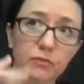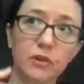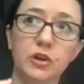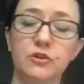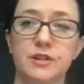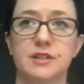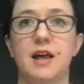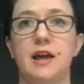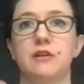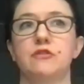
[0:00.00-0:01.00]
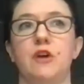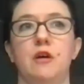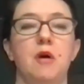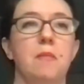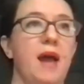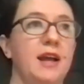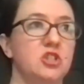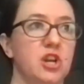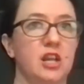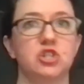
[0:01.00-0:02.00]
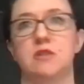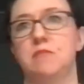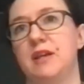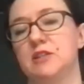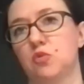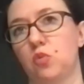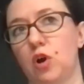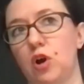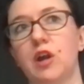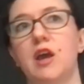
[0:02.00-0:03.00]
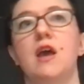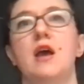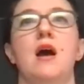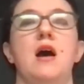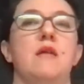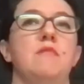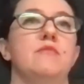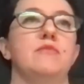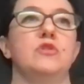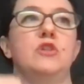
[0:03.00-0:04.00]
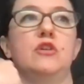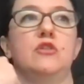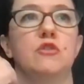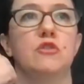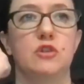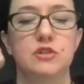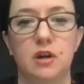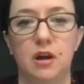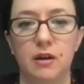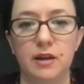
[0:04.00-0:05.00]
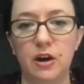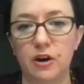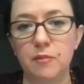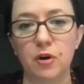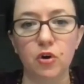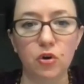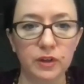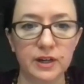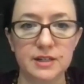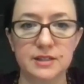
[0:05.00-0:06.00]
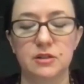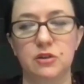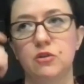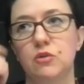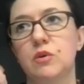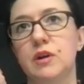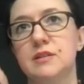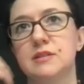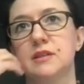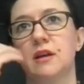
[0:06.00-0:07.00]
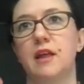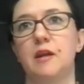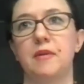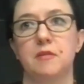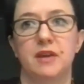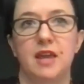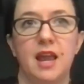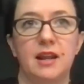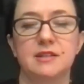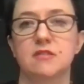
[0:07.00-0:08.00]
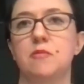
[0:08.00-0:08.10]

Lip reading: who does a lot of imagination-based work. There's Carrie Margolis, who is a lot about the mechanics of the